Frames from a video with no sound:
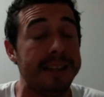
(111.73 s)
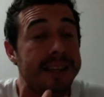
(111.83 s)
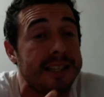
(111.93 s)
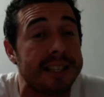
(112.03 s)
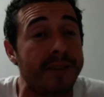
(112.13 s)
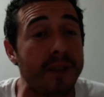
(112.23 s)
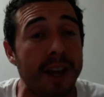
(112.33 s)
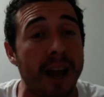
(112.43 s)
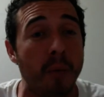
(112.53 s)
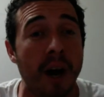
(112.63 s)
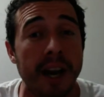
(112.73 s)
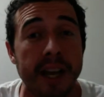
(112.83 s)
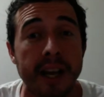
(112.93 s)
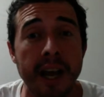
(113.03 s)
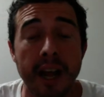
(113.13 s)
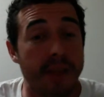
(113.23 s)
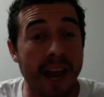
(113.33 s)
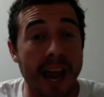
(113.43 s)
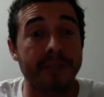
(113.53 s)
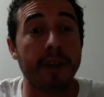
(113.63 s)
This is everything I wanted.
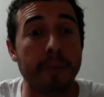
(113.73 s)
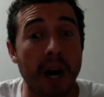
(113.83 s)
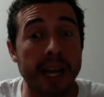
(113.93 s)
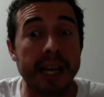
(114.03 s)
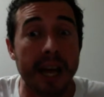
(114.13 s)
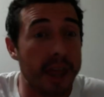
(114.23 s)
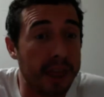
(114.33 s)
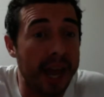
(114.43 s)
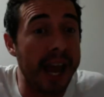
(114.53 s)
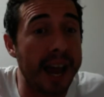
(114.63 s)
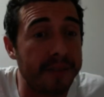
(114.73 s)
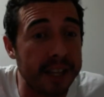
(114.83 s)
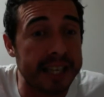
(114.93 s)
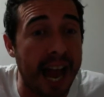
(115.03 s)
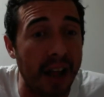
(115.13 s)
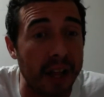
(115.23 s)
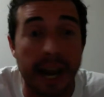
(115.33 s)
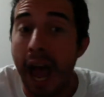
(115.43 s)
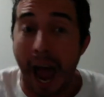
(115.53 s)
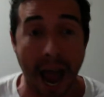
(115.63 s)
They have the money. They have the talent.
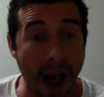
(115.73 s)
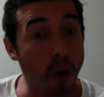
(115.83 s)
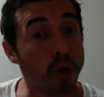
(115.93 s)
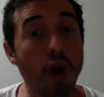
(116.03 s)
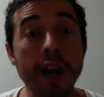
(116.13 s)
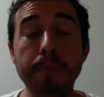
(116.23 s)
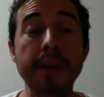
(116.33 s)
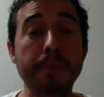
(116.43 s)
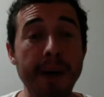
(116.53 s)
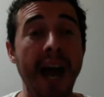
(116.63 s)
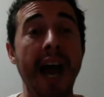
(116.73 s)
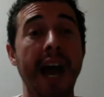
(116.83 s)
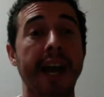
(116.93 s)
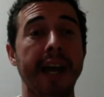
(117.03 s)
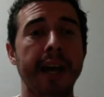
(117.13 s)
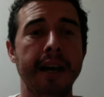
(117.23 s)
How could it be bad?